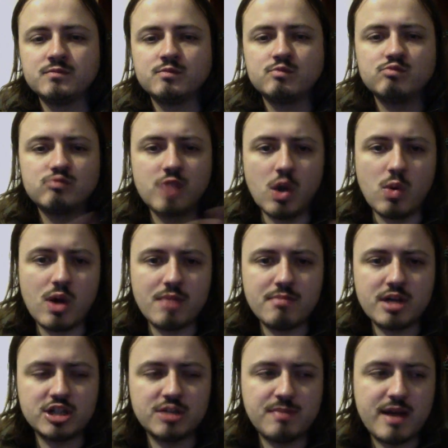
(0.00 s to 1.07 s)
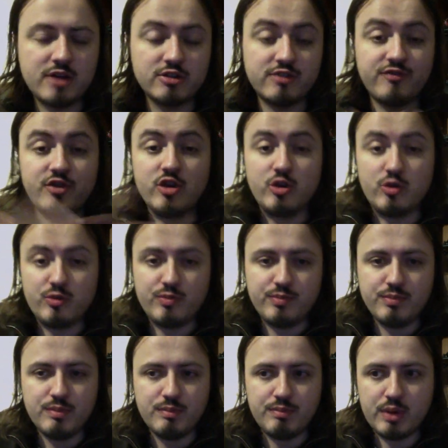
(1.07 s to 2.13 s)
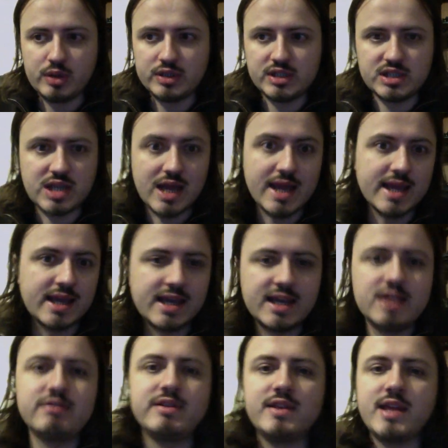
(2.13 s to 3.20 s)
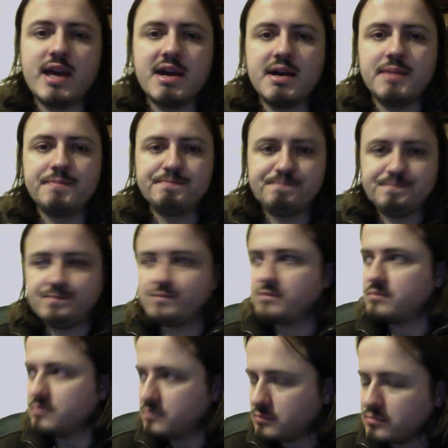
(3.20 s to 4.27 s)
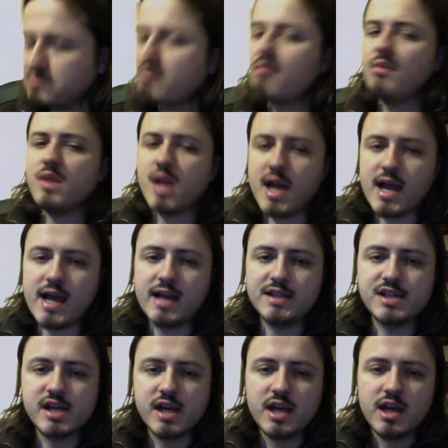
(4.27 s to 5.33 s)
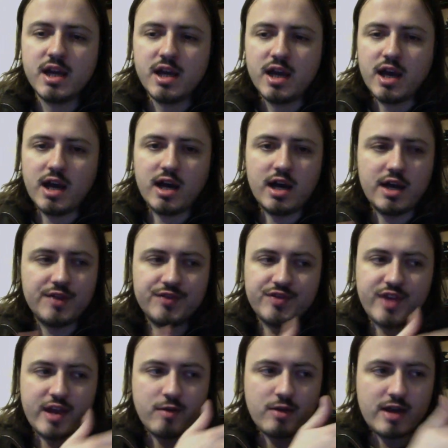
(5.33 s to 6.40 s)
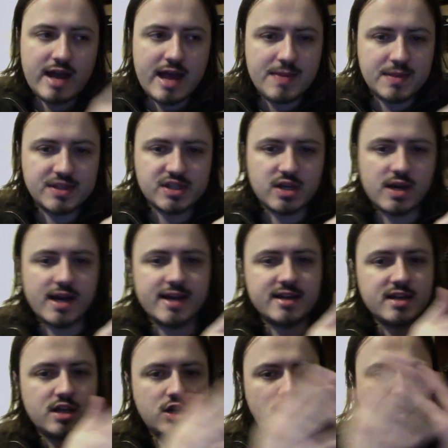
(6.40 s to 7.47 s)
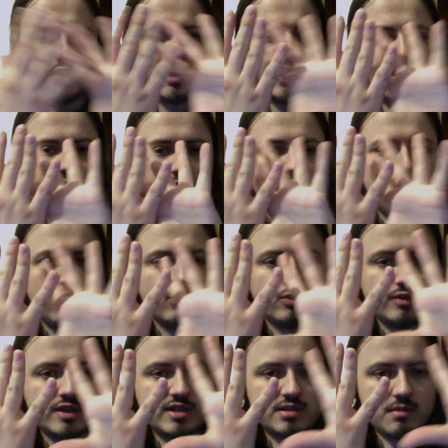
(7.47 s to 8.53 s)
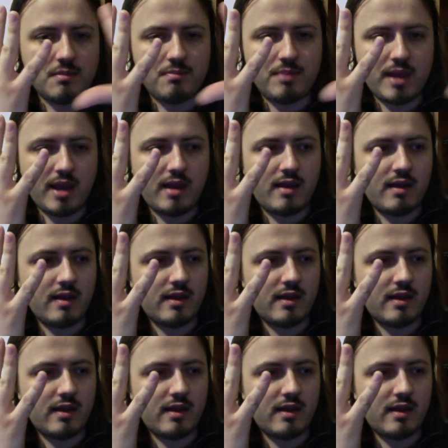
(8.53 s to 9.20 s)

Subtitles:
No one much about, a few bodies laying here and there. And they were at the side, looking along this big